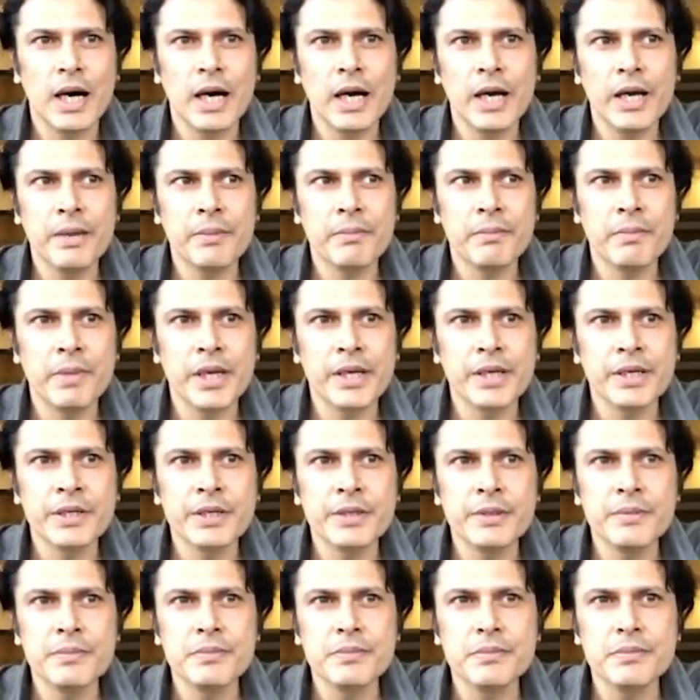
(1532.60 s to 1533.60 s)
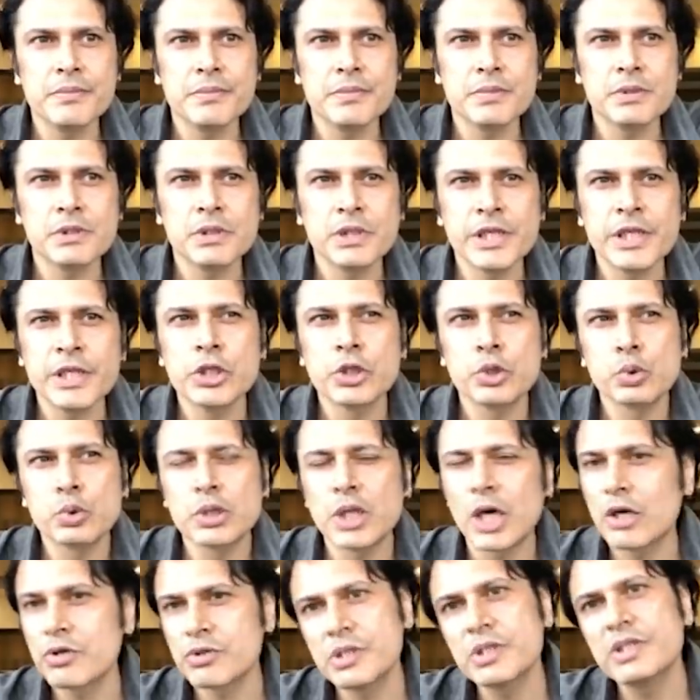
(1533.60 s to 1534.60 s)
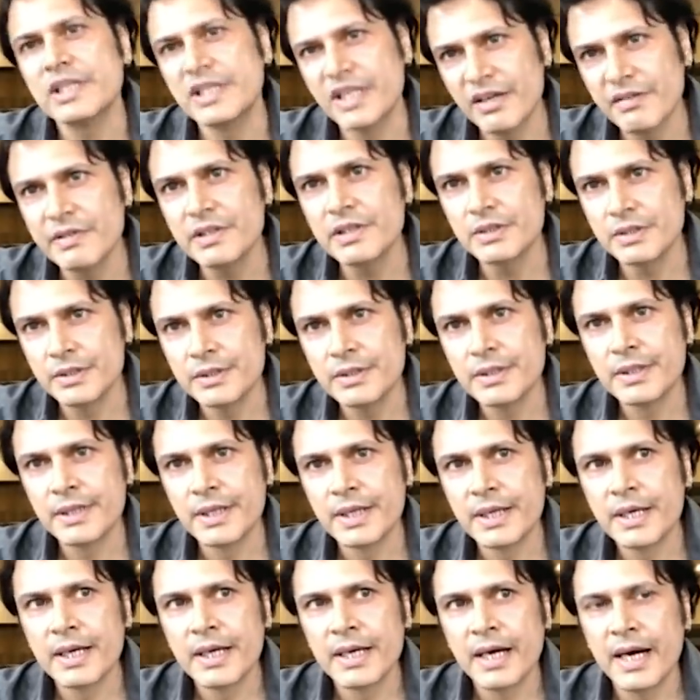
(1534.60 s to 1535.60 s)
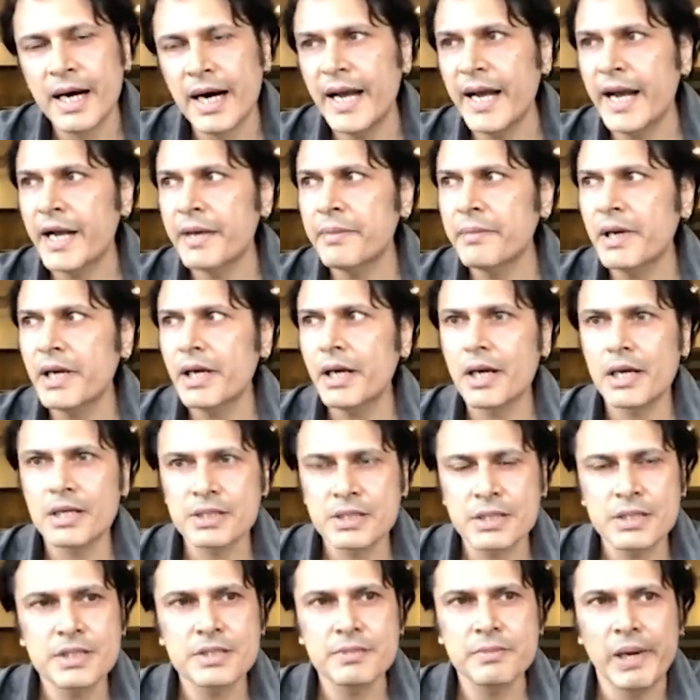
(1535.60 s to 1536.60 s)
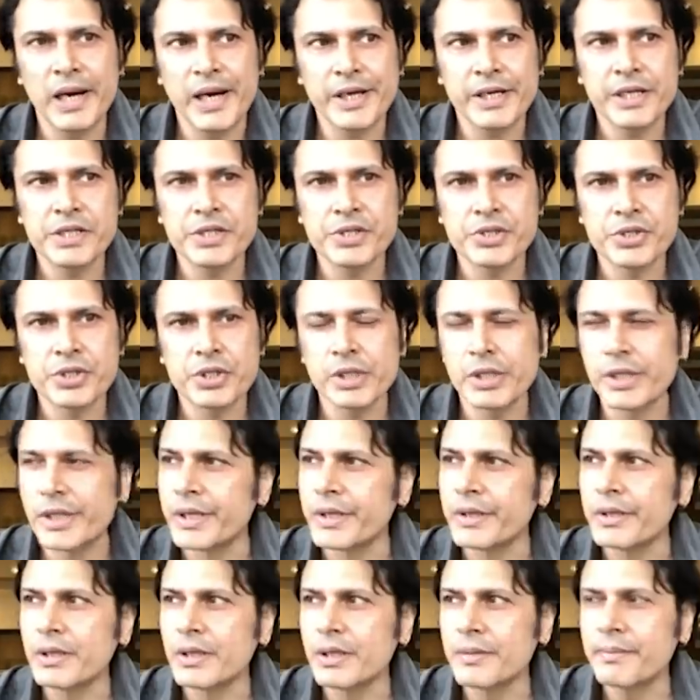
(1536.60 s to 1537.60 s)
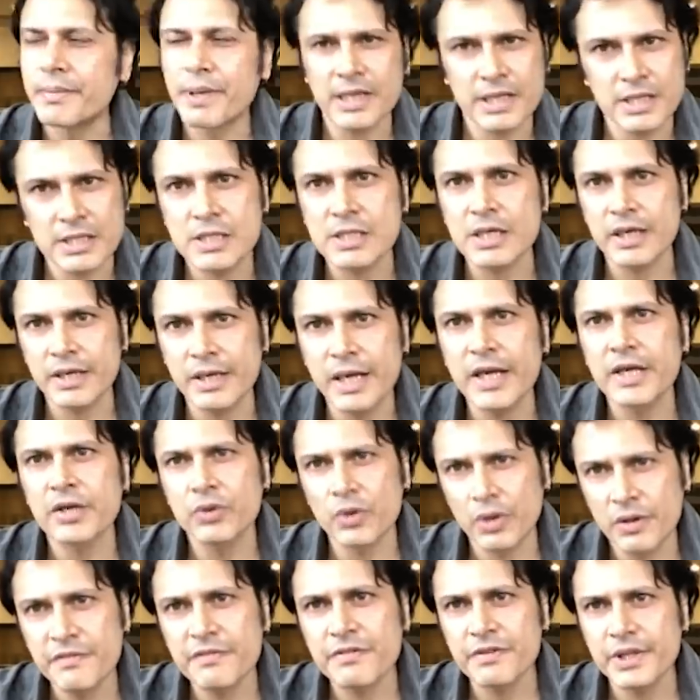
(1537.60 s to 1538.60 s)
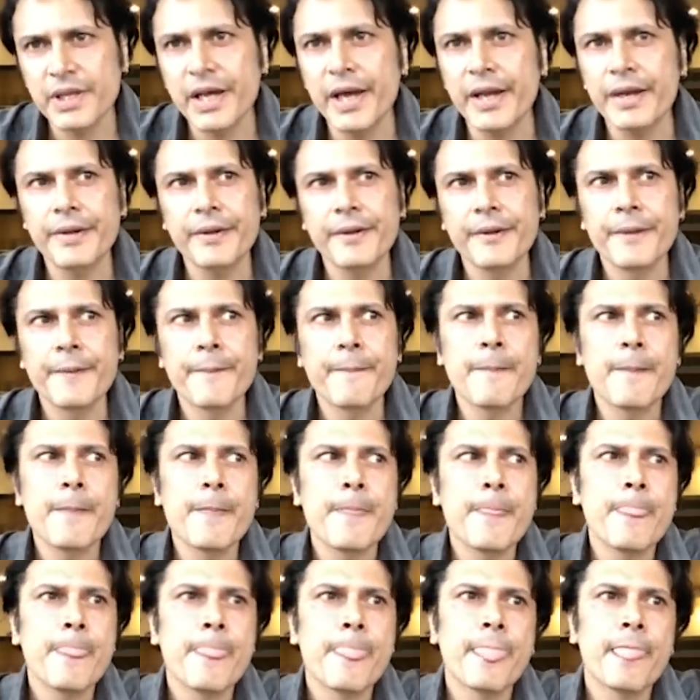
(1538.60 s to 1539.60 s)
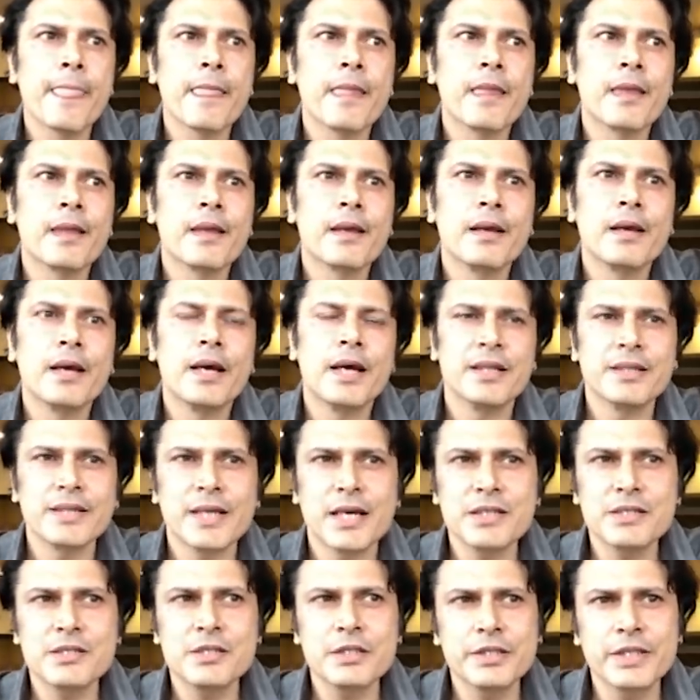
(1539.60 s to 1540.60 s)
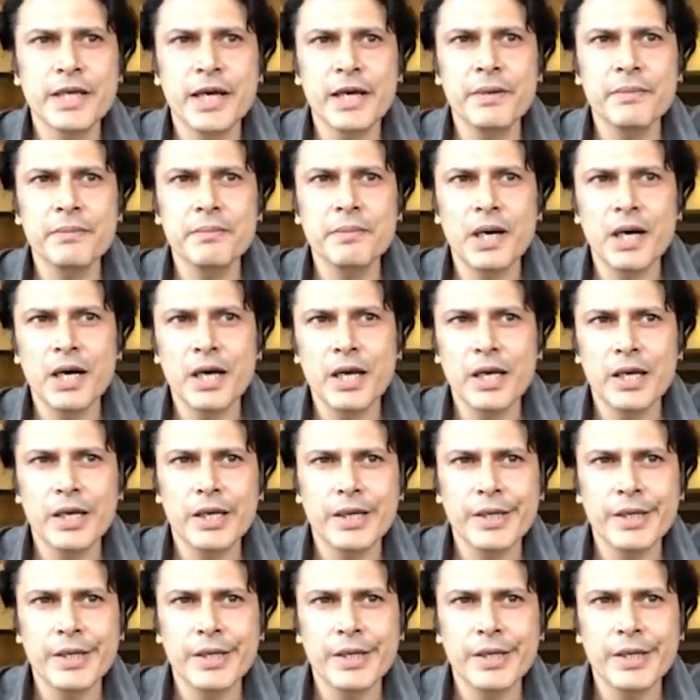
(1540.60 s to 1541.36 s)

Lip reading: I met him in 2011. I had my cousin's marriage in Pakistan. I had gone for that. And that's the time my,